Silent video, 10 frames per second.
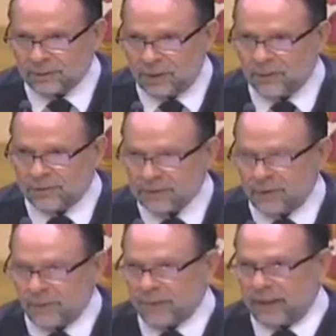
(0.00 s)

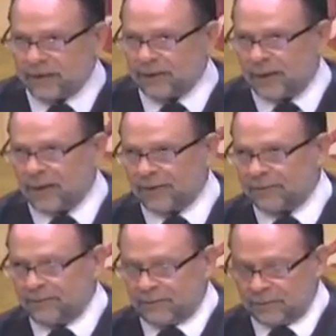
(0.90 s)
don't think you're
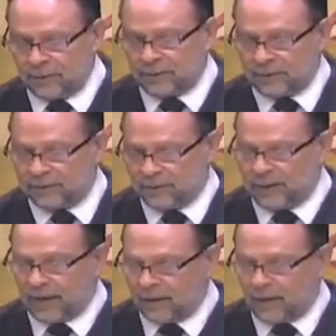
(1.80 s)
not they're
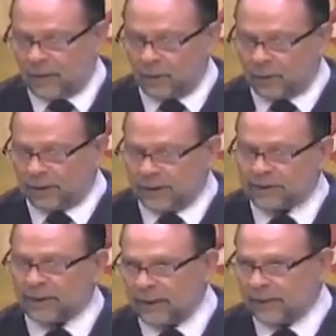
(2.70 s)
not all
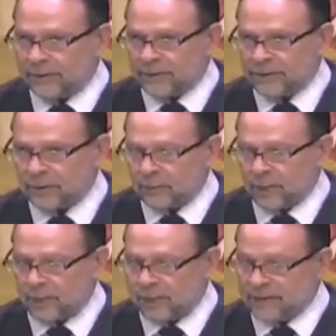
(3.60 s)
working together in
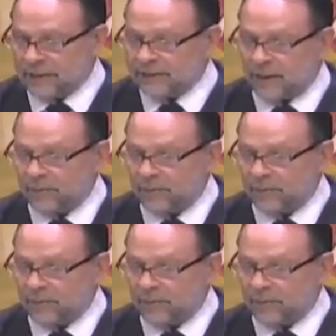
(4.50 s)
some way. And it takes